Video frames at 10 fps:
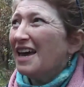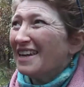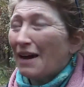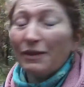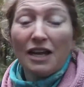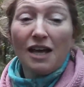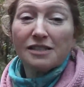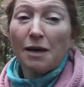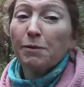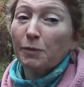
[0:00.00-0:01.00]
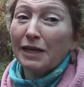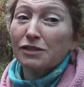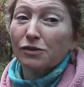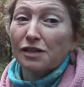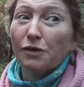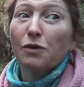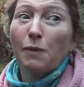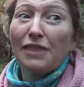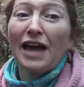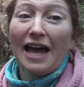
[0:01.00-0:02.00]
Now, in the last couple of weeks or so, the
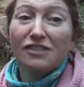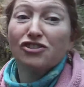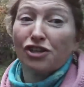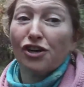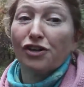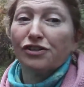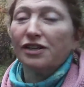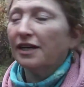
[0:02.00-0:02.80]
weather has turned.